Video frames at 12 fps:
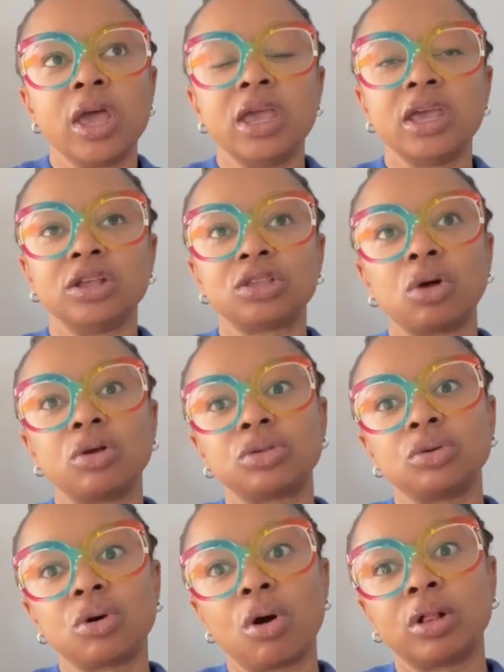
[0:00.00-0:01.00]
It is
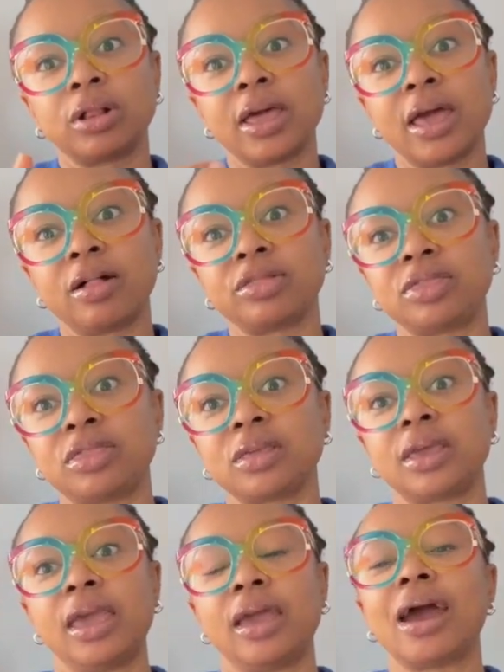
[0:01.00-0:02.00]
also called health
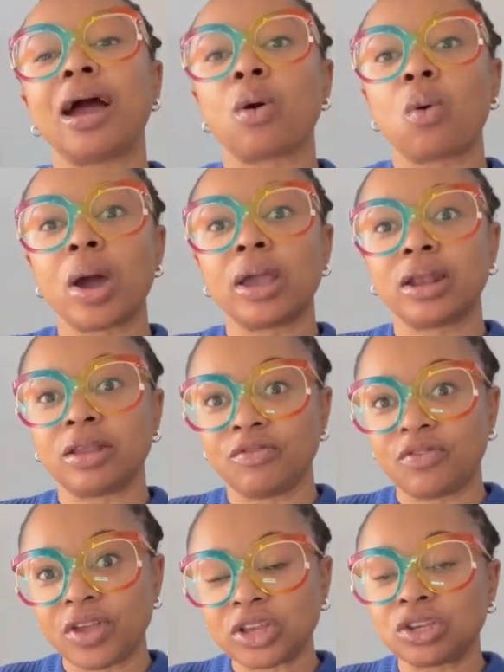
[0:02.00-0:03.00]
care acquired
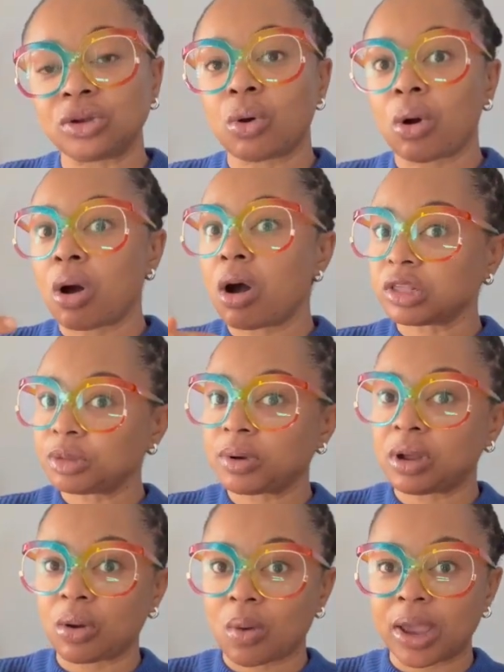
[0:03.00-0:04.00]
infection or
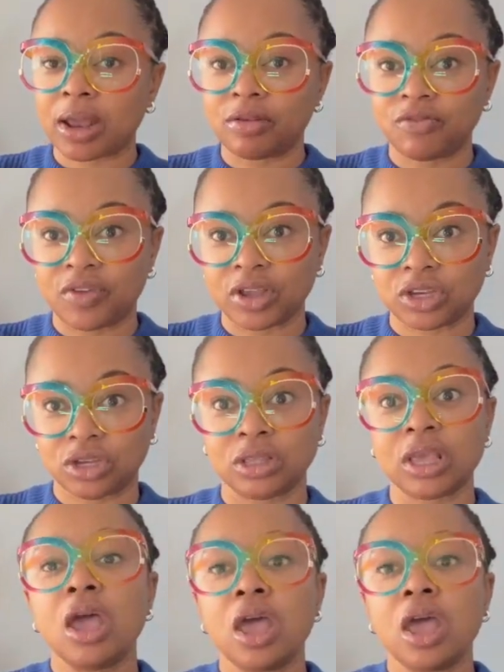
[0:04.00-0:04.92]
hospital acquired infections.